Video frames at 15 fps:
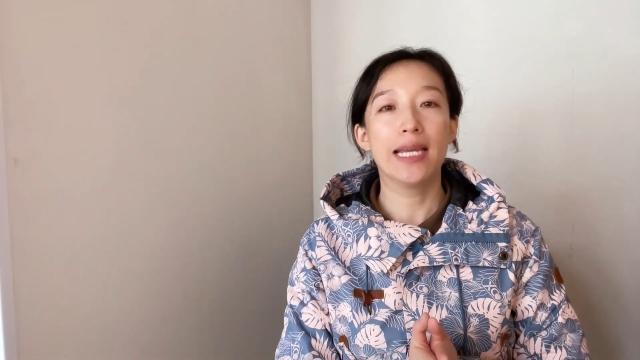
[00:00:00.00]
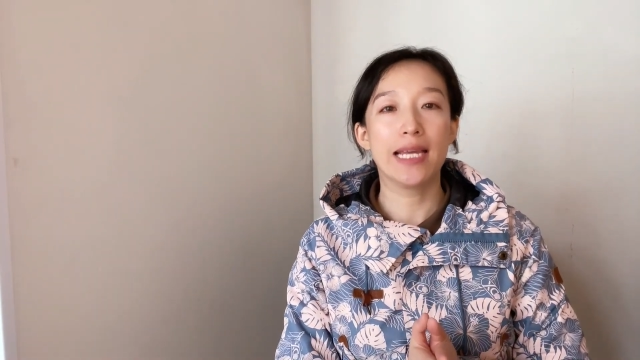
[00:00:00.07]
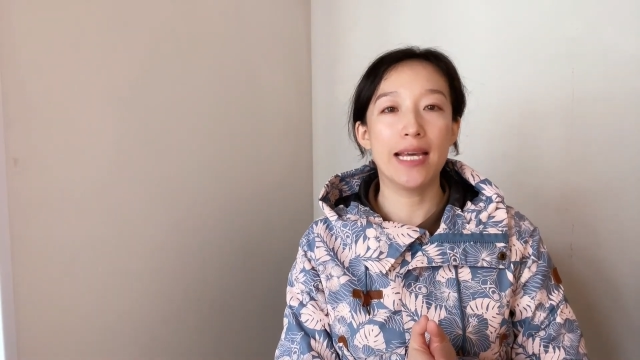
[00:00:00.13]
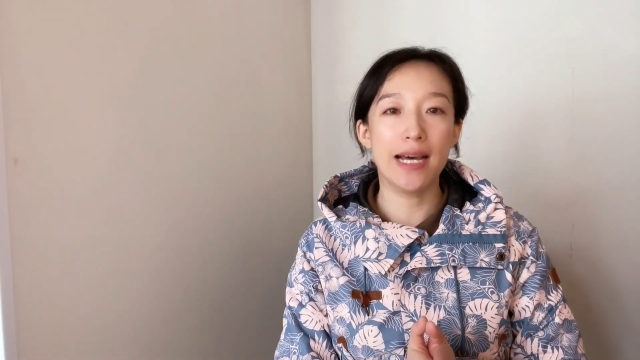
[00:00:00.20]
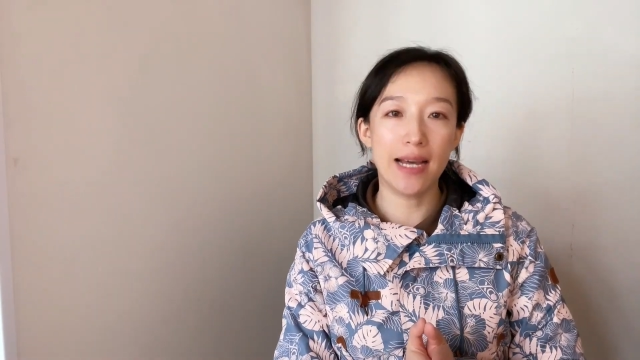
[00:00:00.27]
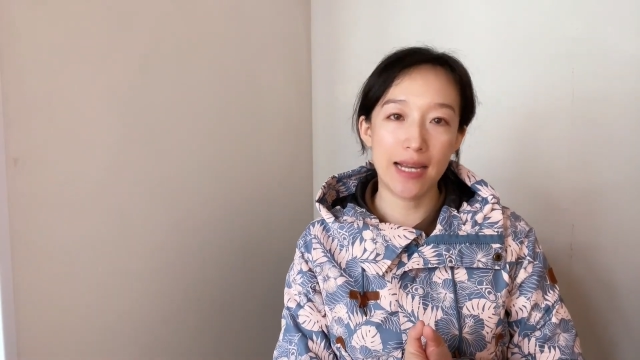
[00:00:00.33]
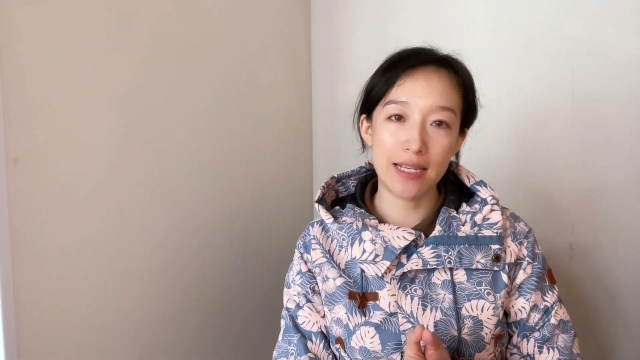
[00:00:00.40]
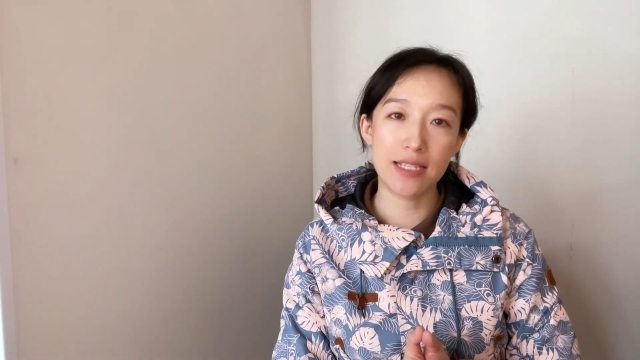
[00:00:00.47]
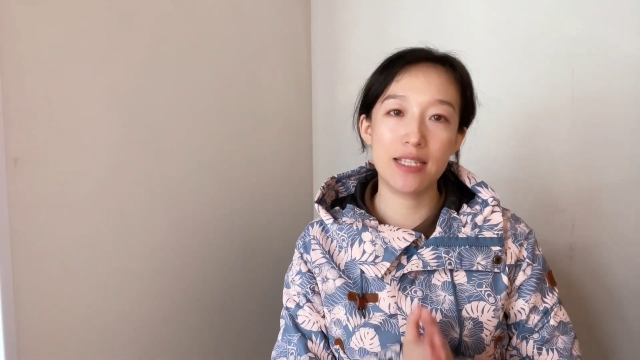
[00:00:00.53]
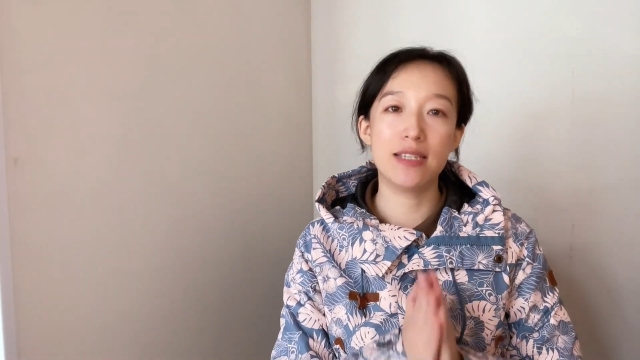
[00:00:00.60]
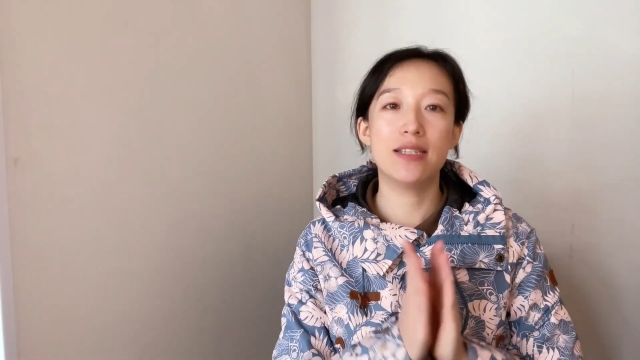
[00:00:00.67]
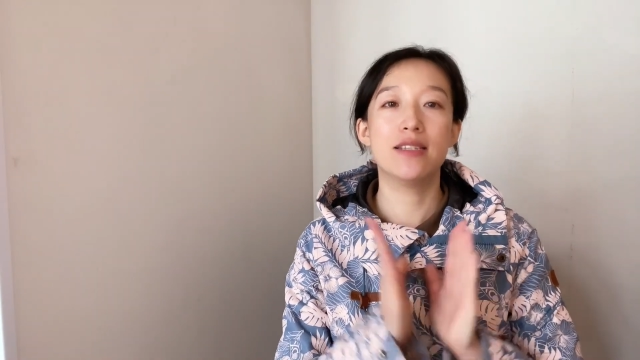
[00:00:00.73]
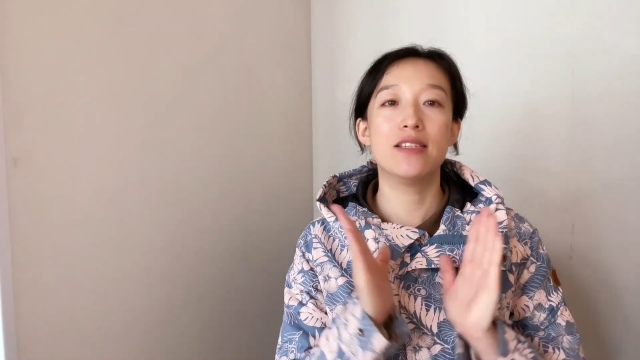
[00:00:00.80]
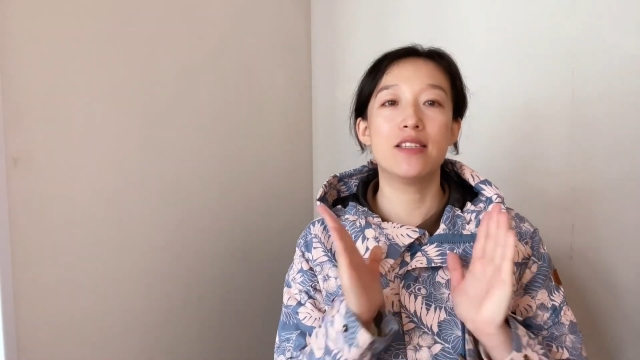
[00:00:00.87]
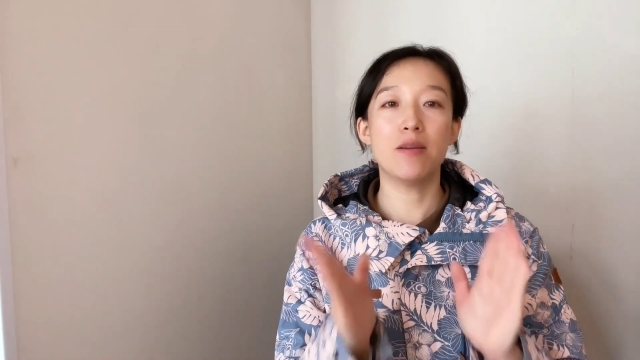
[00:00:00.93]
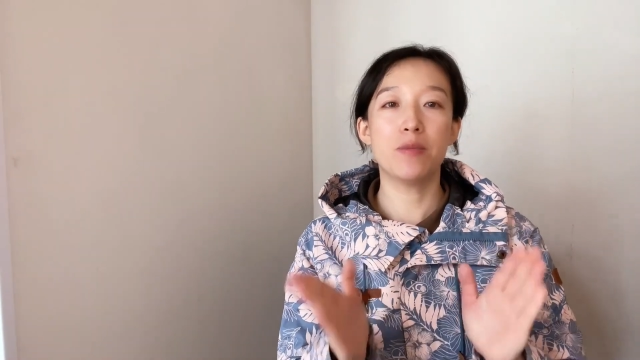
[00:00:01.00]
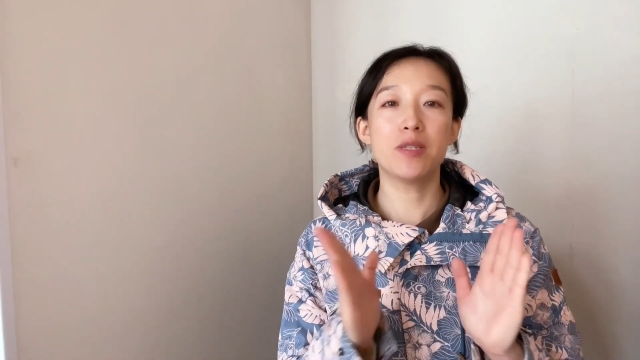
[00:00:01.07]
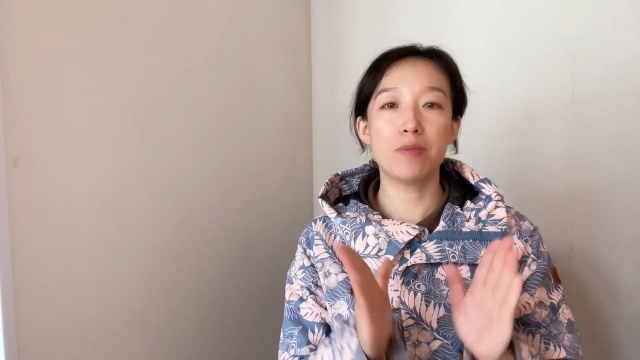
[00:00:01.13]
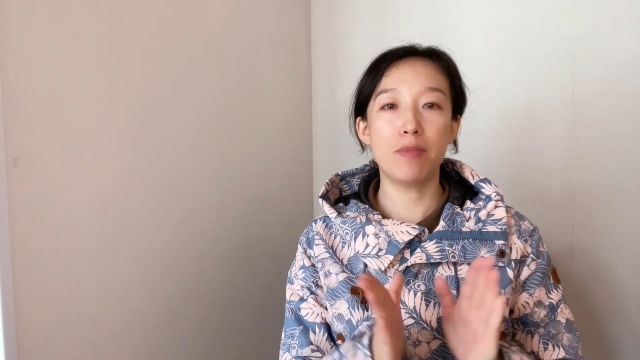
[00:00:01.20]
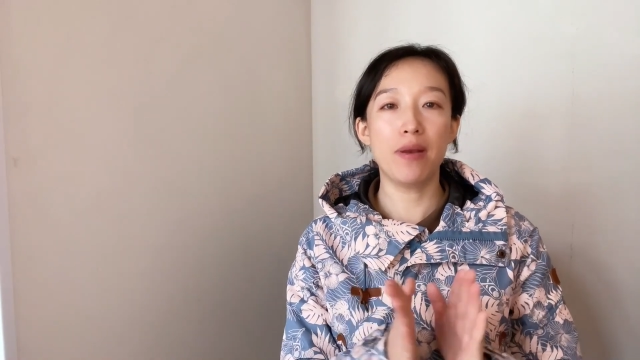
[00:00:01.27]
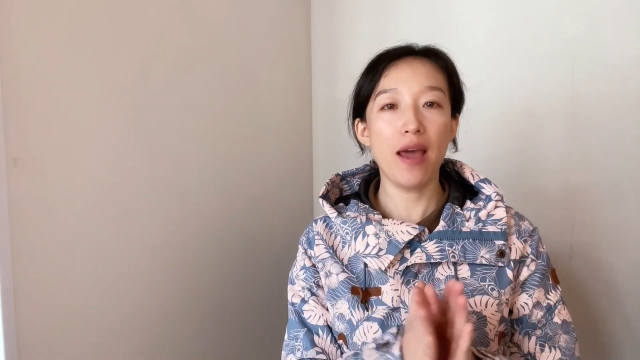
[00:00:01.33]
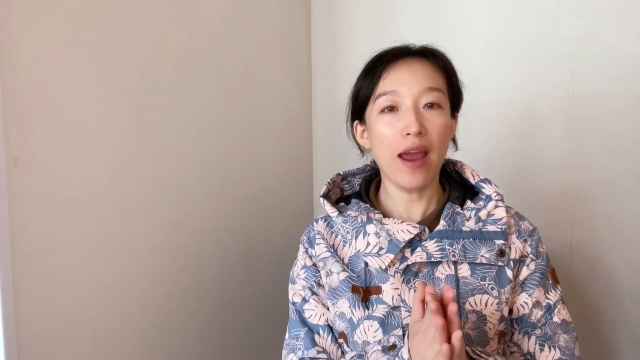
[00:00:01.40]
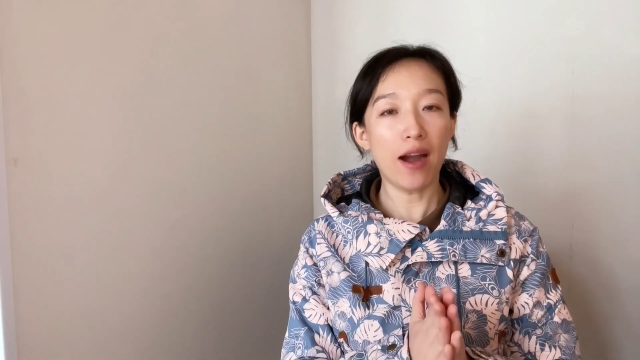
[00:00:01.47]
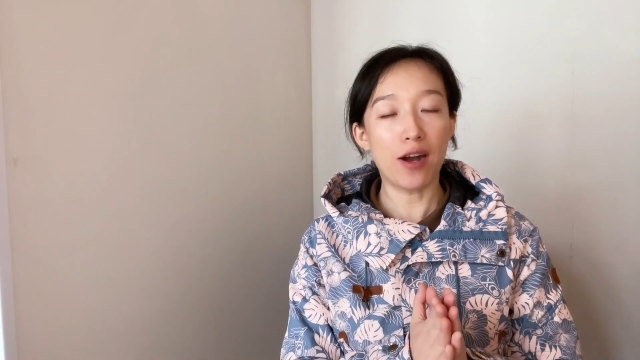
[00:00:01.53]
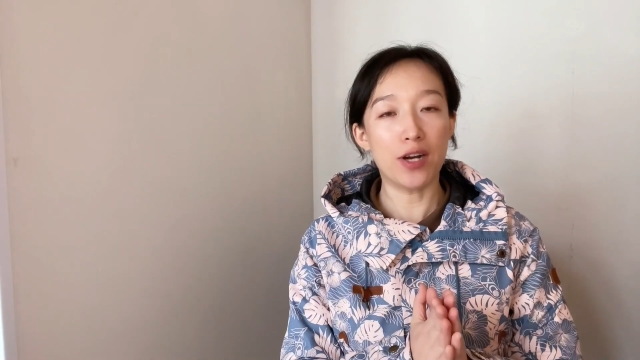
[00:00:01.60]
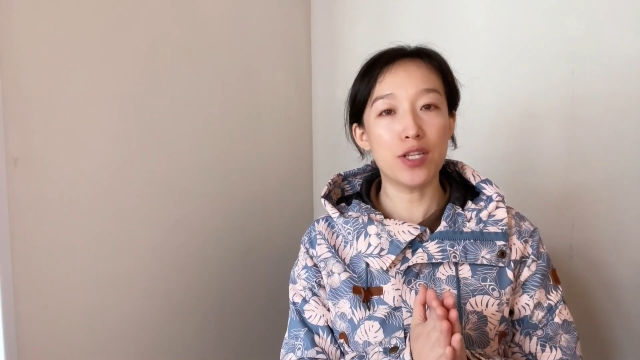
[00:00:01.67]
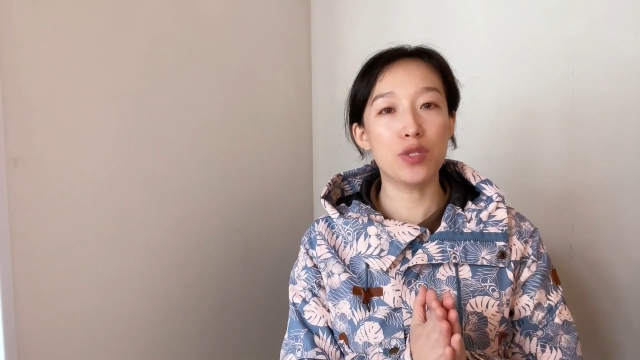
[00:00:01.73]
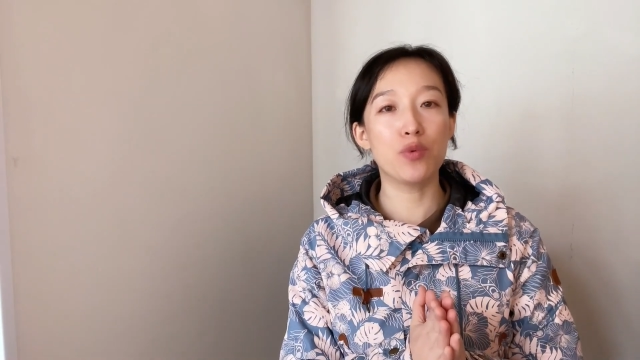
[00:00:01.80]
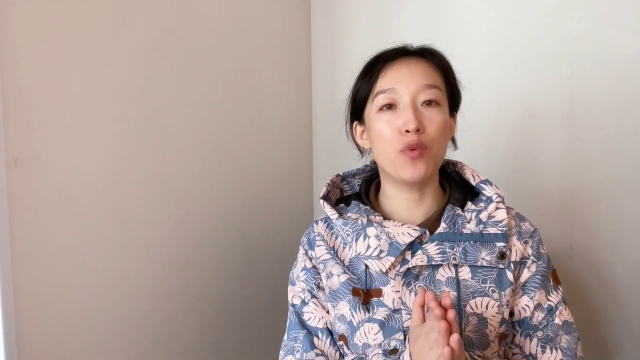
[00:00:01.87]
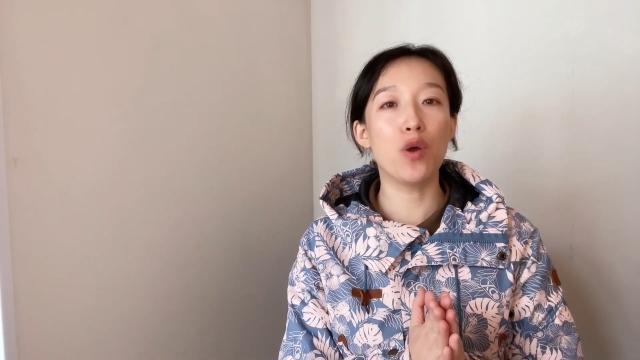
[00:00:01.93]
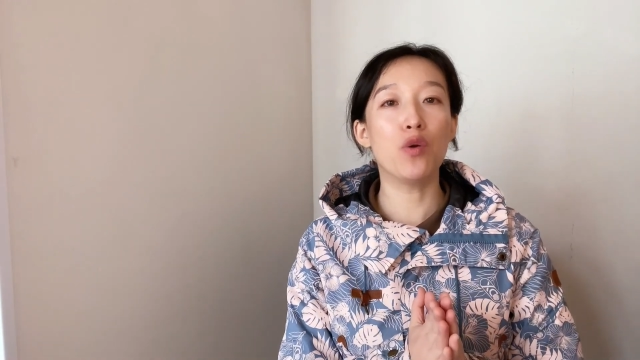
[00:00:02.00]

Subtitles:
because some suppliers will